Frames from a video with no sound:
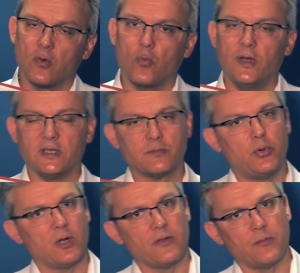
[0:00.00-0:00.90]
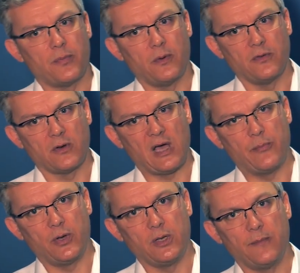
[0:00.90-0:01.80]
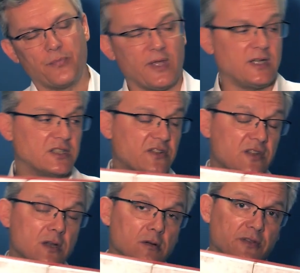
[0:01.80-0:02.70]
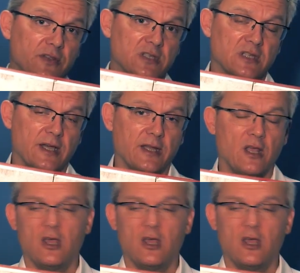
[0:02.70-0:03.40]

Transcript: where it's put on the, on the car body, and it's thinner on this side,